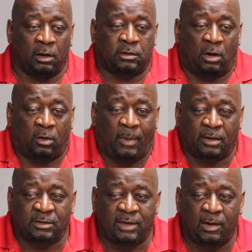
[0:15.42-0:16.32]
going to talk
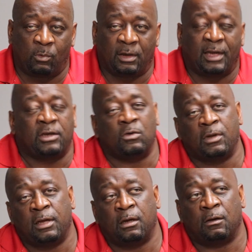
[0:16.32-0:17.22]
about today what they do
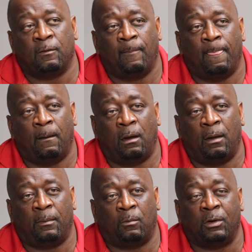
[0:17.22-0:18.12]
here,
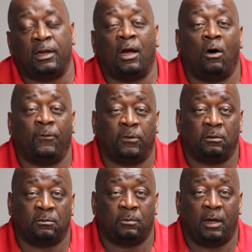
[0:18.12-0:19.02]
what they offer
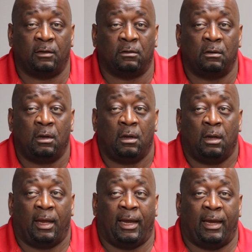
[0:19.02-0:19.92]
rather,
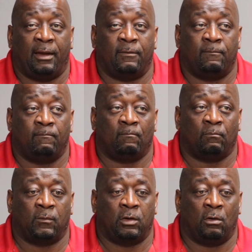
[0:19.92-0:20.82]
and
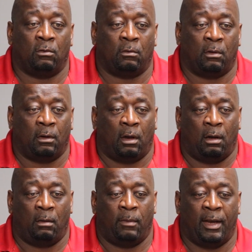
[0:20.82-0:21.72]
Atlanta
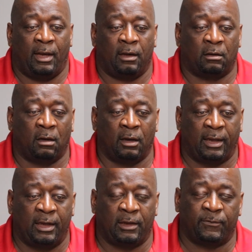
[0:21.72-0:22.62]

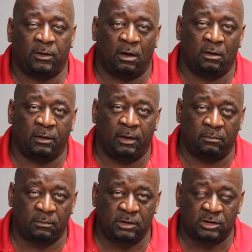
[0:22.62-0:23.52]
CarCast, for y'all that
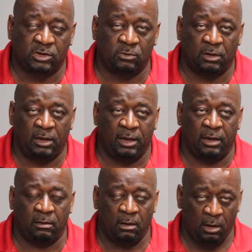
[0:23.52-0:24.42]
just tuning
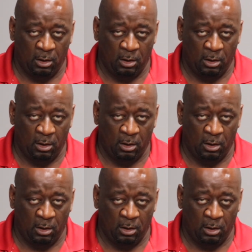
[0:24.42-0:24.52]
in,